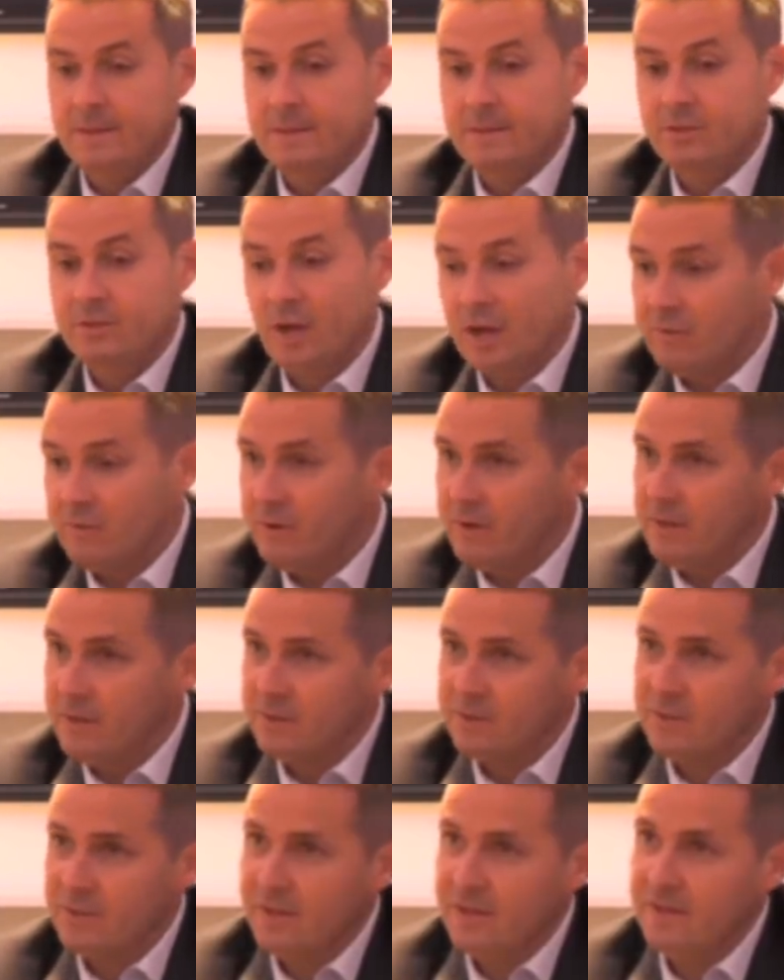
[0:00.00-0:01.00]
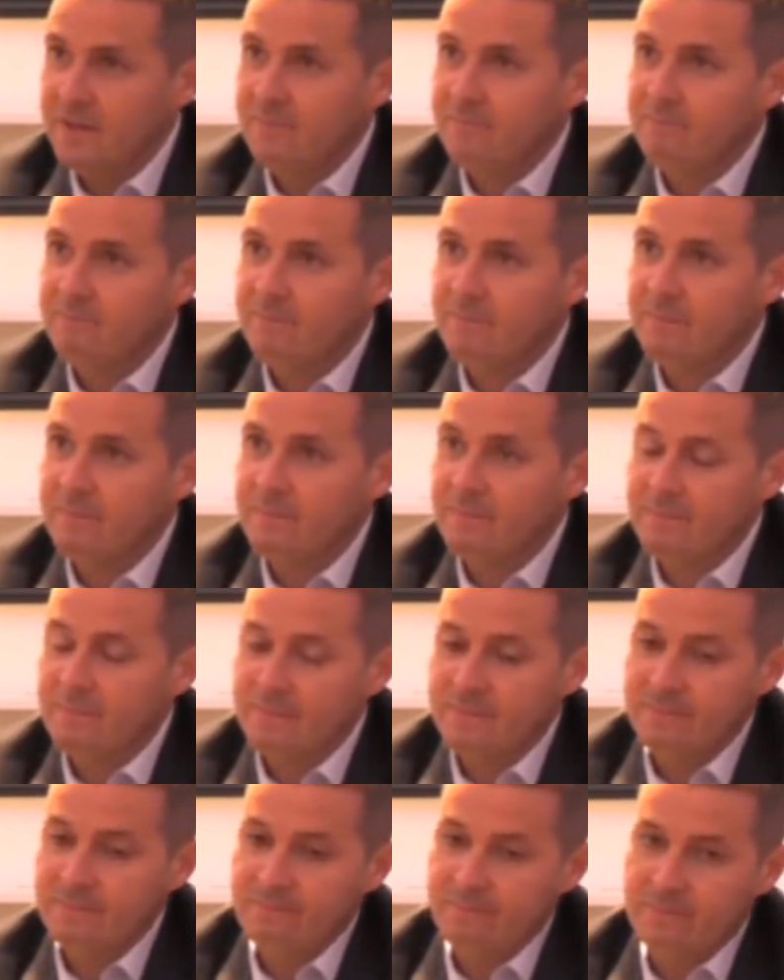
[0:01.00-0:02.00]
January this year,
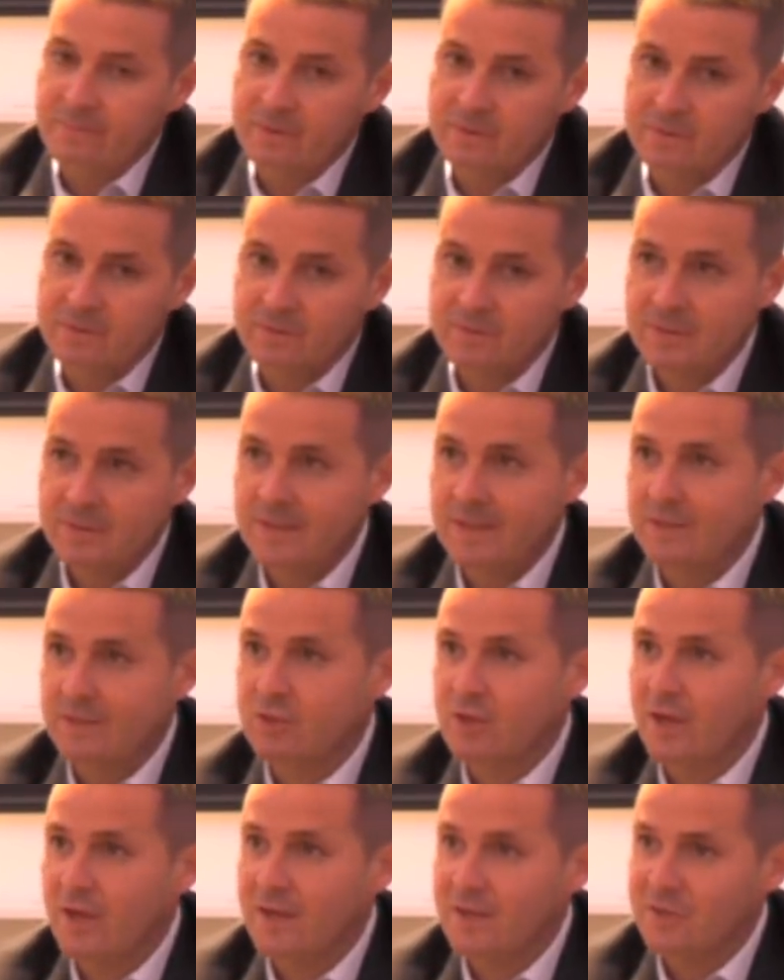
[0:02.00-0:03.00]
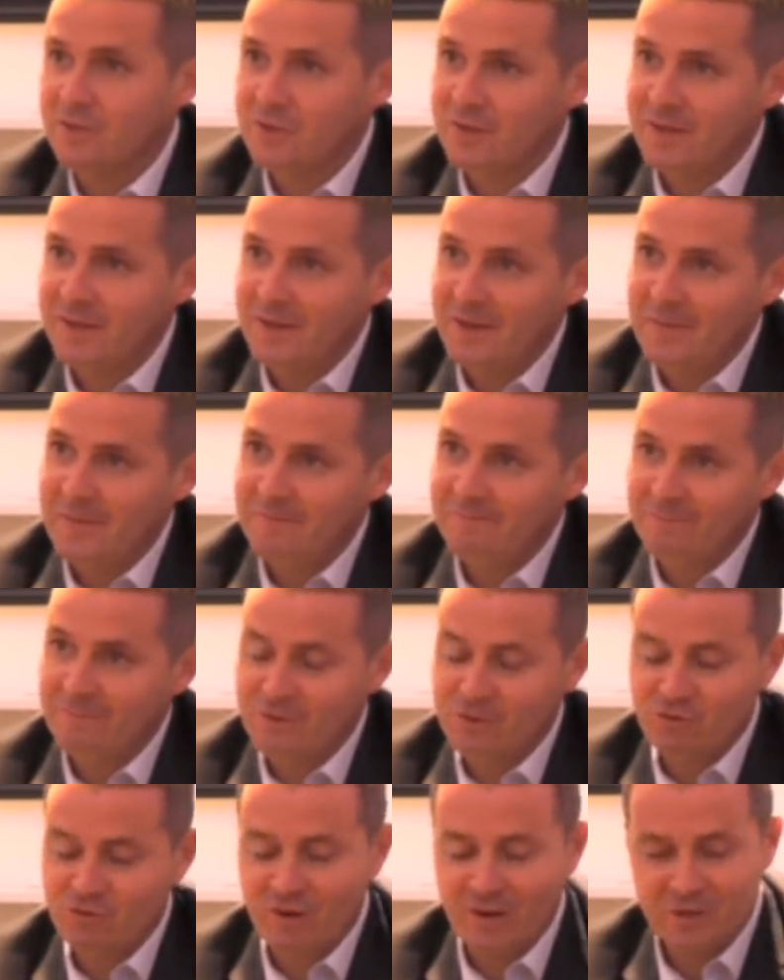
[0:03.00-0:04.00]
it's obviously a change in the
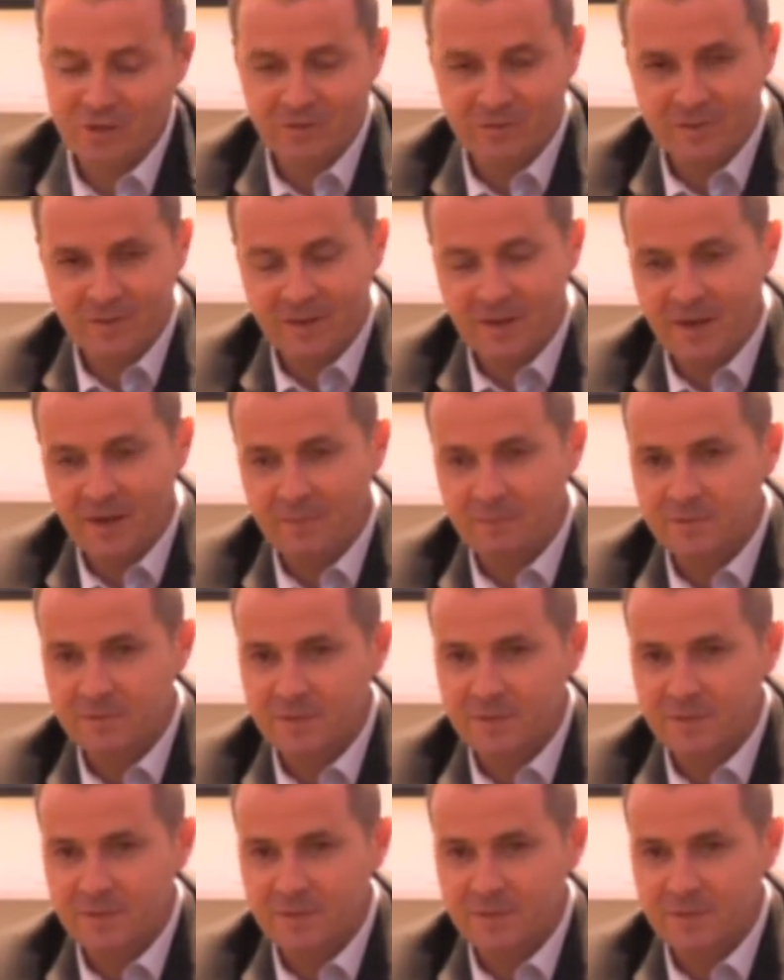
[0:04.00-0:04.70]
structure of the club.